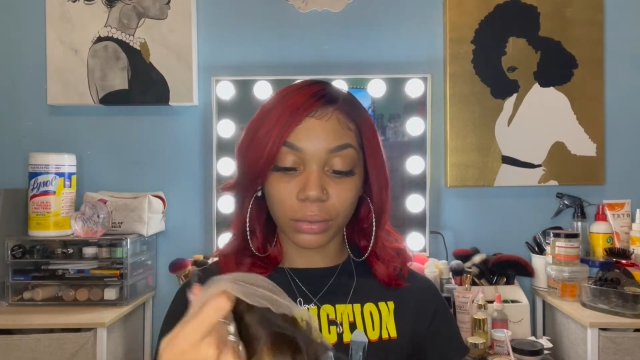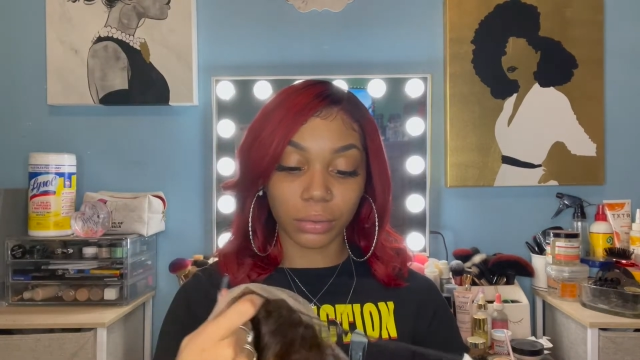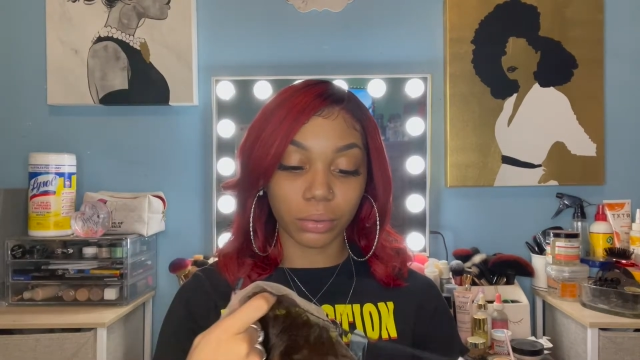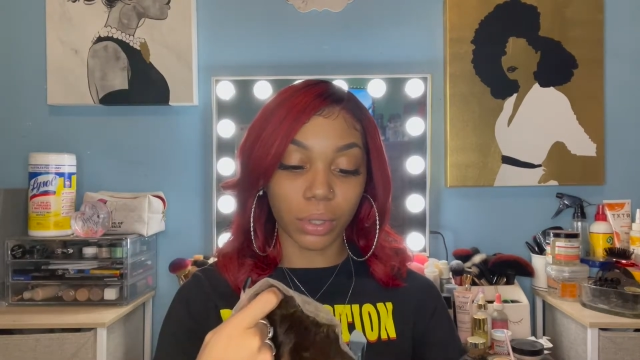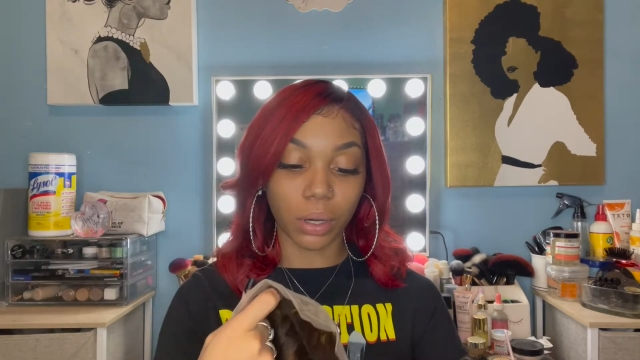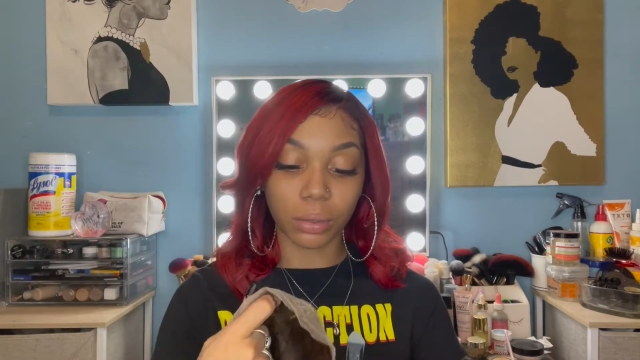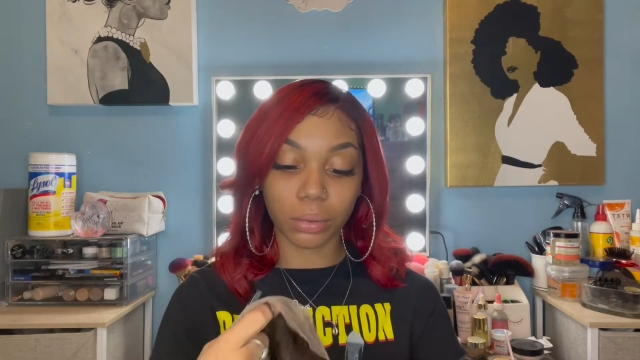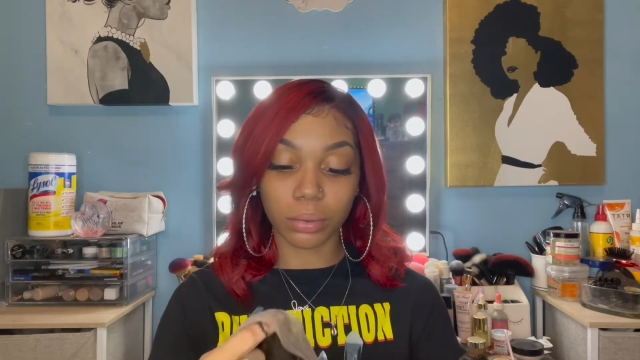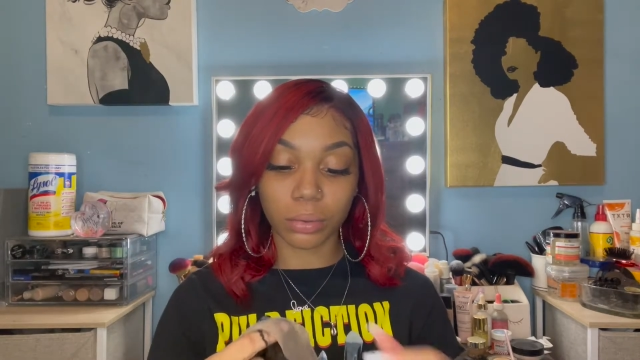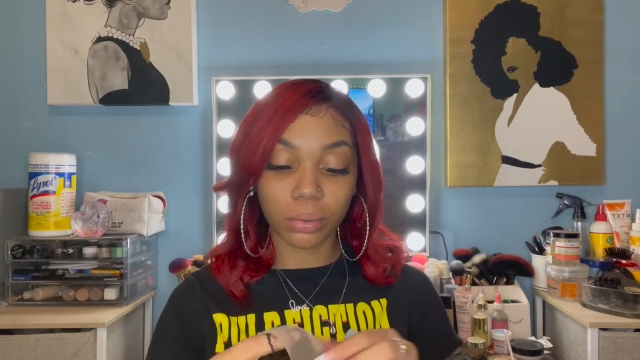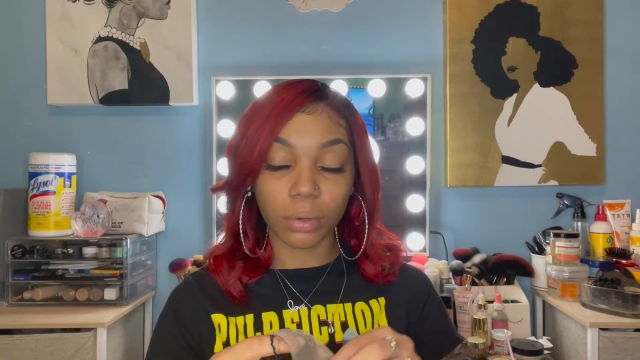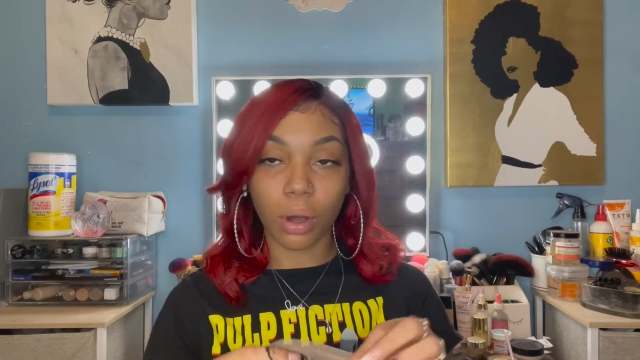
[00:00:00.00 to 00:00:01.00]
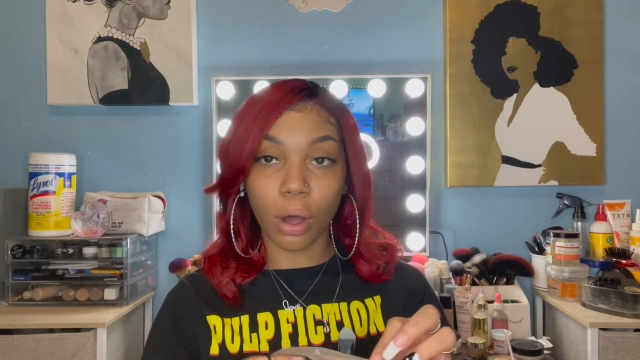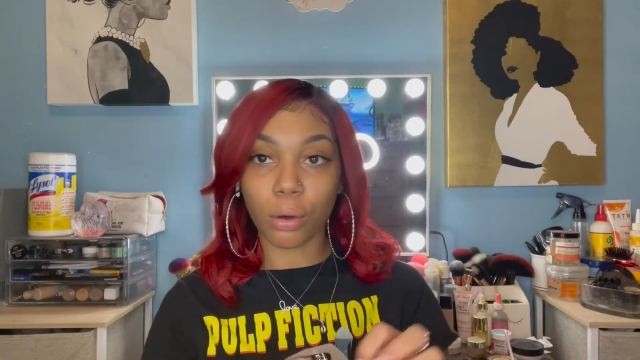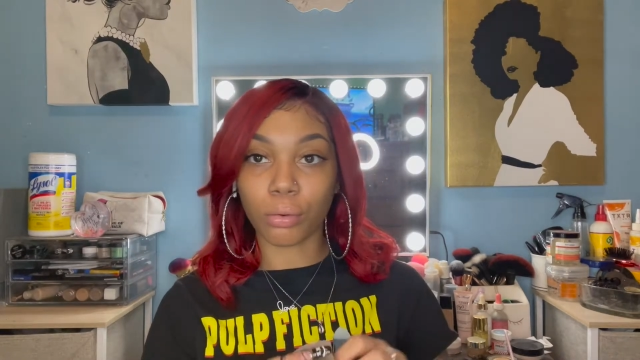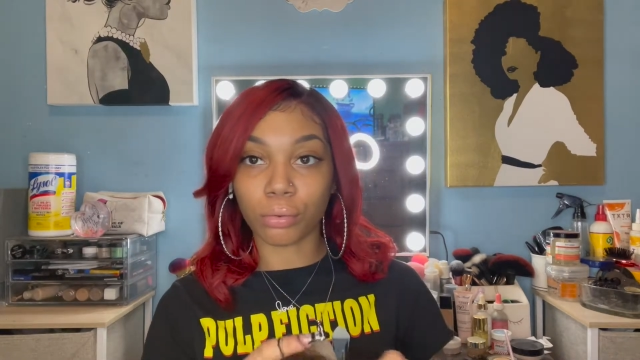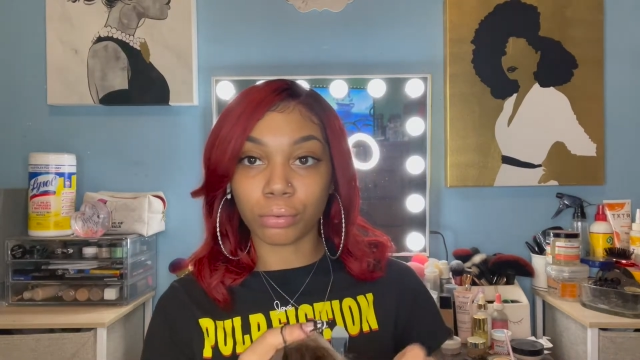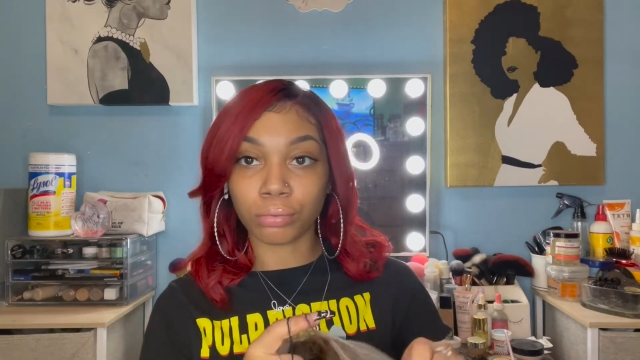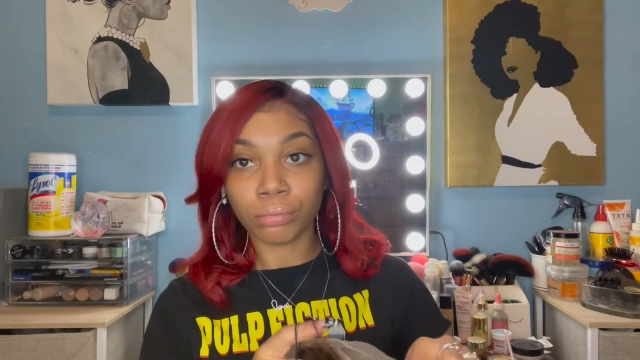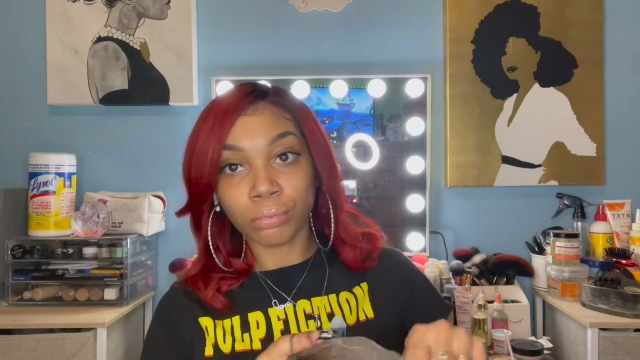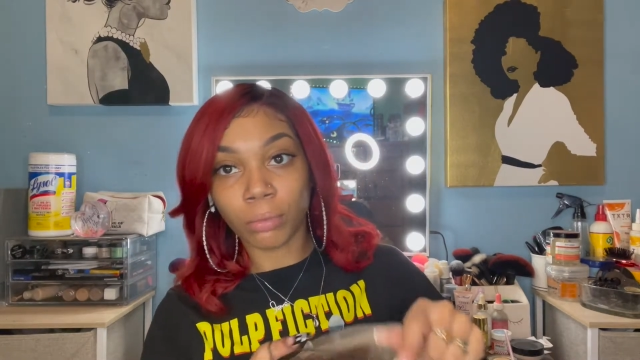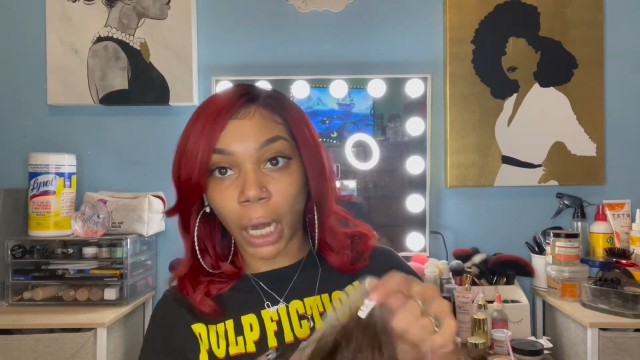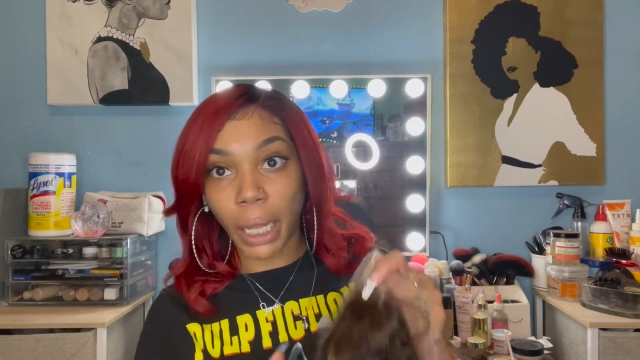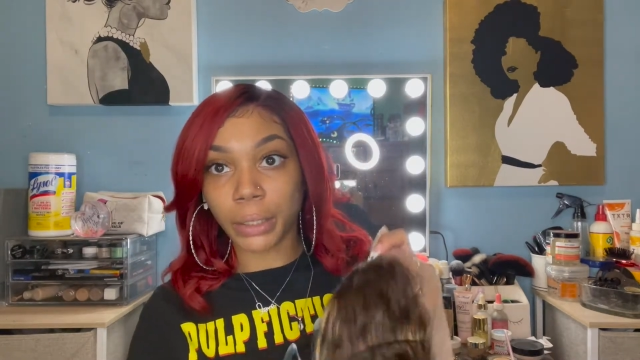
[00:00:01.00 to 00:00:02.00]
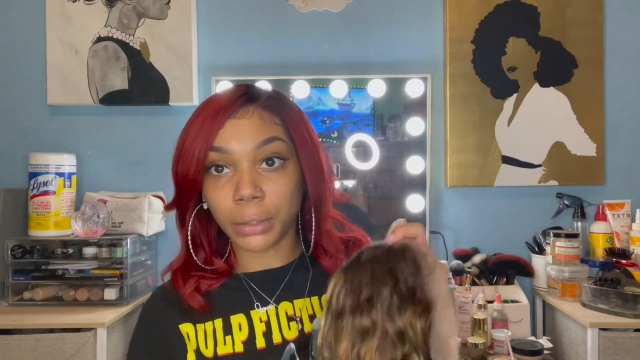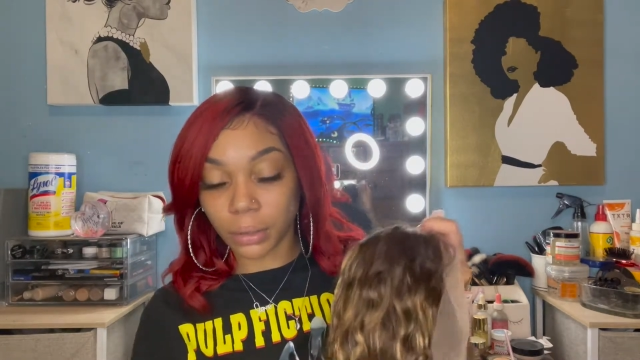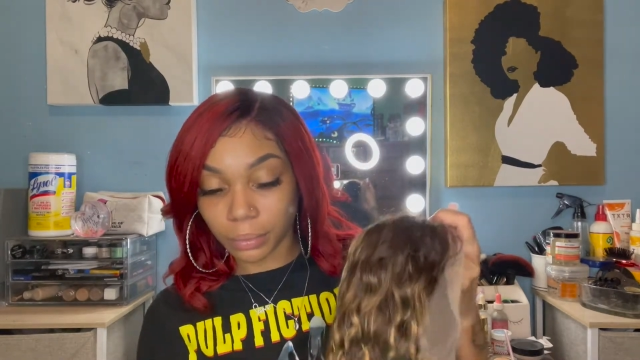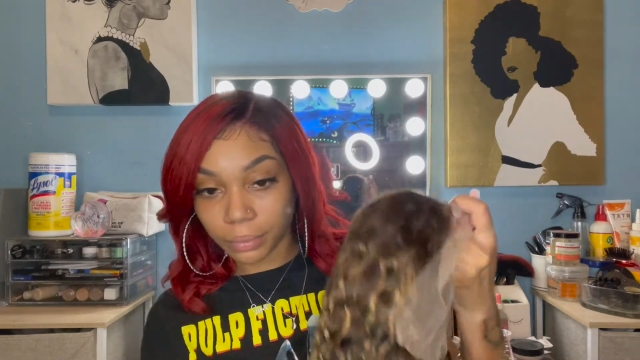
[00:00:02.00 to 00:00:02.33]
you know, old lace.